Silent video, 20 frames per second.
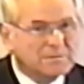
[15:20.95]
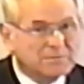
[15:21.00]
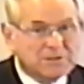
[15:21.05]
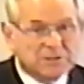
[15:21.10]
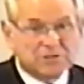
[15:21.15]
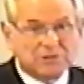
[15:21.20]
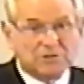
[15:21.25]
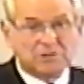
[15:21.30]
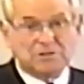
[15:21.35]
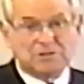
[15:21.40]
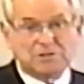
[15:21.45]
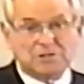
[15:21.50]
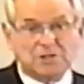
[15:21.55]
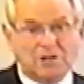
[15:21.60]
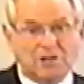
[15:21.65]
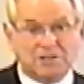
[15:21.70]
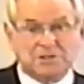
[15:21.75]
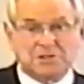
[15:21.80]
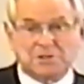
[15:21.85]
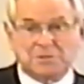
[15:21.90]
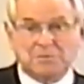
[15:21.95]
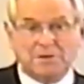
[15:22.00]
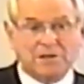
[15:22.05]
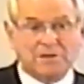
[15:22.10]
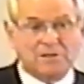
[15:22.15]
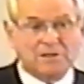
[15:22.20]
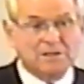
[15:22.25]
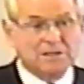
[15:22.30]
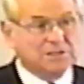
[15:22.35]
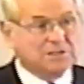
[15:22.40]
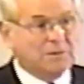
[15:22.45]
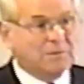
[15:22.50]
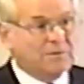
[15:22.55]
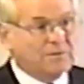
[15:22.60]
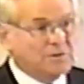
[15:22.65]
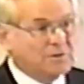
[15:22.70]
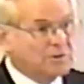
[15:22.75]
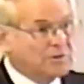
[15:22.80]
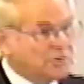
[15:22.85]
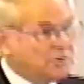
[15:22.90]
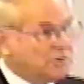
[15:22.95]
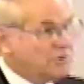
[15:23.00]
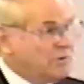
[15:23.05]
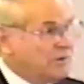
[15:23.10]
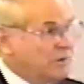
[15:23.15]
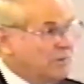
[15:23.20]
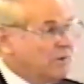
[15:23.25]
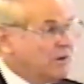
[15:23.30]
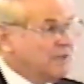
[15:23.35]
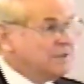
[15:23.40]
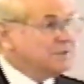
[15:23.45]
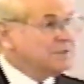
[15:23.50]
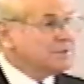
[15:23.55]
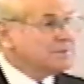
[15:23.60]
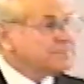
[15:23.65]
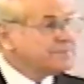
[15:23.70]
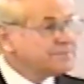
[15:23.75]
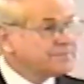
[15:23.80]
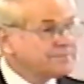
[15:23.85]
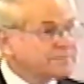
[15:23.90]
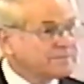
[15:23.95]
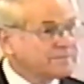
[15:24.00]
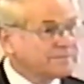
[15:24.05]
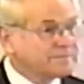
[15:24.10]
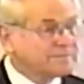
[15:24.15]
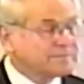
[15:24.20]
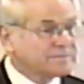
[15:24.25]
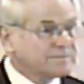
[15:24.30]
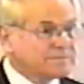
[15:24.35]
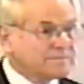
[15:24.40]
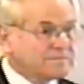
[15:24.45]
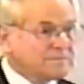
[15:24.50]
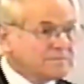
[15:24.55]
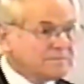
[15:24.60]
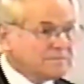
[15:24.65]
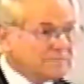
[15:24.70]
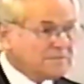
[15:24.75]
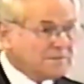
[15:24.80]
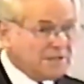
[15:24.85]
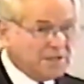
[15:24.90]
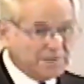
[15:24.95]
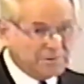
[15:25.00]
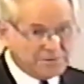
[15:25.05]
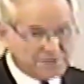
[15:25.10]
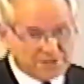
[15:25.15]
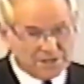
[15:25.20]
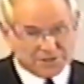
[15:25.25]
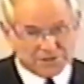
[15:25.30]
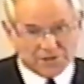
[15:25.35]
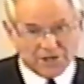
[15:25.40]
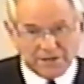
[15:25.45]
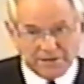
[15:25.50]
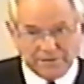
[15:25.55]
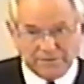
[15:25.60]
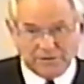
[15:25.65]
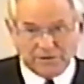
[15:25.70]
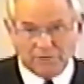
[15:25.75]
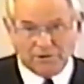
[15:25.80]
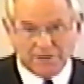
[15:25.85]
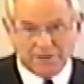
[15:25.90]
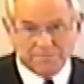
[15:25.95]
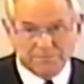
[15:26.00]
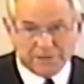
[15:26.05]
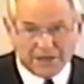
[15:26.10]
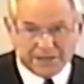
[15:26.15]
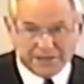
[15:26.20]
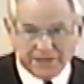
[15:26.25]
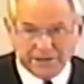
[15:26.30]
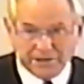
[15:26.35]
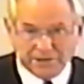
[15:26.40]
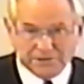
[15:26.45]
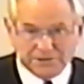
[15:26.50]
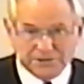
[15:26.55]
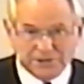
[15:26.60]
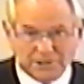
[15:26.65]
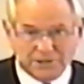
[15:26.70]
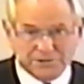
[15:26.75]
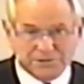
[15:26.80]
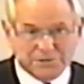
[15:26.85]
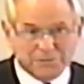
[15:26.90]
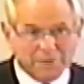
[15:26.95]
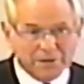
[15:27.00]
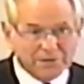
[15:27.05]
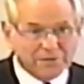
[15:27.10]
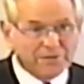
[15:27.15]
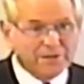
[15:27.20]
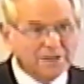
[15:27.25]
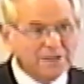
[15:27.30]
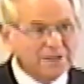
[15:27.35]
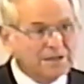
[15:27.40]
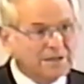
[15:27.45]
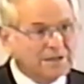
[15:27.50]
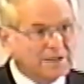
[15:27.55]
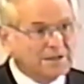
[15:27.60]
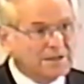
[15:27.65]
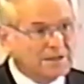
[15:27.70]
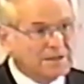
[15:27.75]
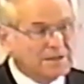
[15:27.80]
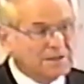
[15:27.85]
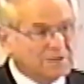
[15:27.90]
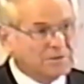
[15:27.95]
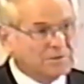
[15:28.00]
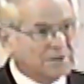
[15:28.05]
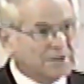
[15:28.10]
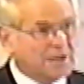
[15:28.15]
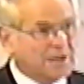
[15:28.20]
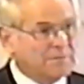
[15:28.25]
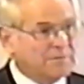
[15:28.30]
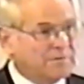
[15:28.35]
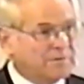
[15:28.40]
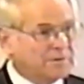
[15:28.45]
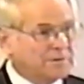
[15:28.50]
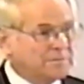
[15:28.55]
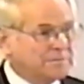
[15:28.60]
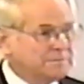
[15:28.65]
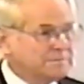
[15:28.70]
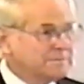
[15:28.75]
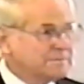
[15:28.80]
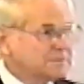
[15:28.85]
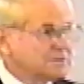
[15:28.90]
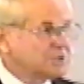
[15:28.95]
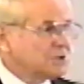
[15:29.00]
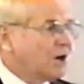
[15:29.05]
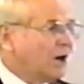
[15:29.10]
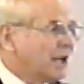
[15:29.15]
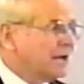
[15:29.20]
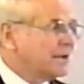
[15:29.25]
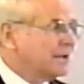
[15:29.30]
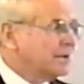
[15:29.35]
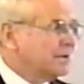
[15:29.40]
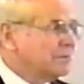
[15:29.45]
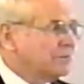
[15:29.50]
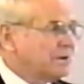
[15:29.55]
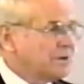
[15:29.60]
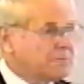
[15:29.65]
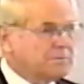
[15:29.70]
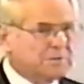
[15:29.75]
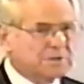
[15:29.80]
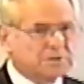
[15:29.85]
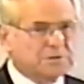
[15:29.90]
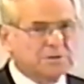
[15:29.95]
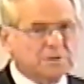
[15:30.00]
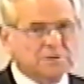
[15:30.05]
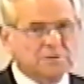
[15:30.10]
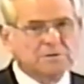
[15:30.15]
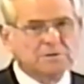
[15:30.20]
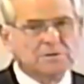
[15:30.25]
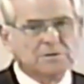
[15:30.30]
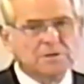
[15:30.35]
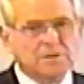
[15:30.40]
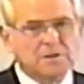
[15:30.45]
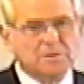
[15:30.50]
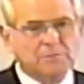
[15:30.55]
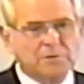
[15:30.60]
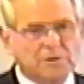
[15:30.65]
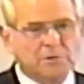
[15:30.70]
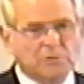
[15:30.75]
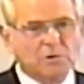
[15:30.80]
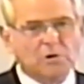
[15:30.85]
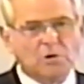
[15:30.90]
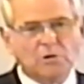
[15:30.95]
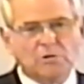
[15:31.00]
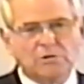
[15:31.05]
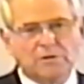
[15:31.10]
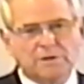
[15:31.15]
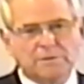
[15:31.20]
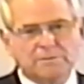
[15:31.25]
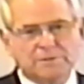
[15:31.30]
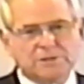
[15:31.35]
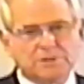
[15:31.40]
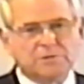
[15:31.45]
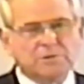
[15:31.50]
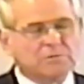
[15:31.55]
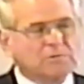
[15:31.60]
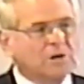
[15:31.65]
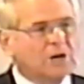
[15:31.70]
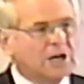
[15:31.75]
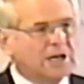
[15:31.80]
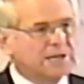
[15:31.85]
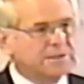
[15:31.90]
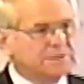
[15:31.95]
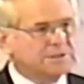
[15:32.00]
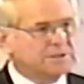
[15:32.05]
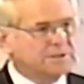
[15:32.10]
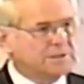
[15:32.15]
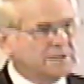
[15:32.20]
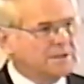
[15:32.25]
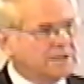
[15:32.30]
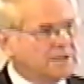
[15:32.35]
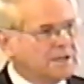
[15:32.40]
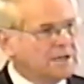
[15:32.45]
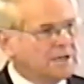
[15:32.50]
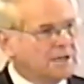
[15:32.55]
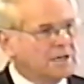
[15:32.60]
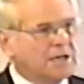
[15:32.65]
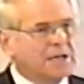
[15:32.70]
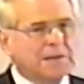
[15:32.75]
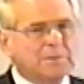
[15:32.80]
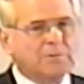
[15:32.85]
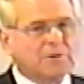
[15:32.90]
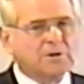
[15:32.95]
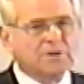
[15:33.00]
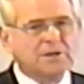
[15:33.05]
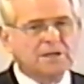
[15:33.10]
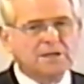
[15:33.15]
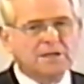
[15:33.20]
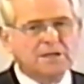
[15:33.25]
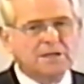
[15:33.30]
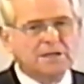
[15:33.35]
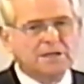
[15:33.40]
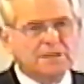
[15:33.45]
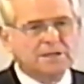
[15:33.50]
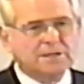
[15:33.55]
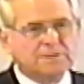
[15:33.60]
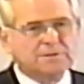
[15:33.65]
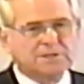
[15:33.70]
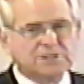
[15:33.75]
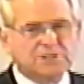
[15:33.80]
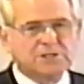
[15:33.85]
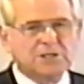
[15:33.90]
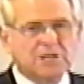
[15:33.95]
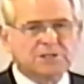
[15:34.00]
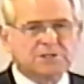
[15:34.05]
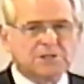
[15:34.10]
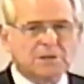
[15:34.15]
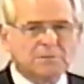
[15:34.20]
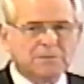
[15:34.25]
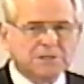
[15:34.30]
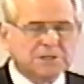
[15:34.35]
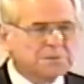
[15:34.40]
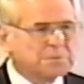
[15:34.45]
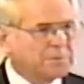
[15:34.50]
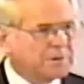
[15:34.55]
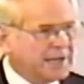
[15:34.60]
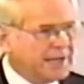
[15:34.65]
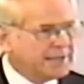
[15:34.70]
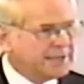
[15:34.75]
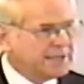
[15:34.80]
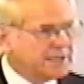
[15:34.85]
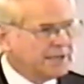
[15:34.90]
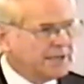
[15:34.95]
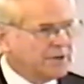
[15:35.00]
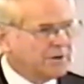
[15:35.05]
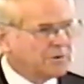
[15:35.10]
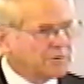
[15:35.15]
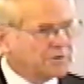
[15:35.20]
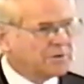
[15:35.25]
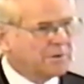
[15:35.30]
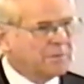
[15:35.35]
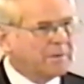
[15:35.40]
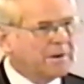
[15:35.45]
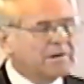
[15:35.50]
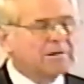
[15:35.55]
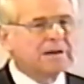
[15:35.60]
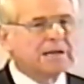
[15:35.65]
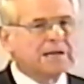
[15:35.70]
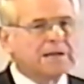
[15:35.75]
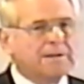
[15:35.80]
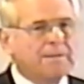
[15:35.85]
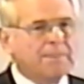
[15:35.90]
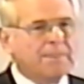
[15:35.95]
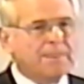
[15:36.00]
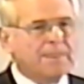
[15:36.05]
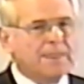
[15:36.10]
Mr. John Smith, some of you knew who he was. He was the son of the great pioneer John Smith, who came from Scotland with Mr. Munro and Mr. Ross and labored to see assemblies planted in North America.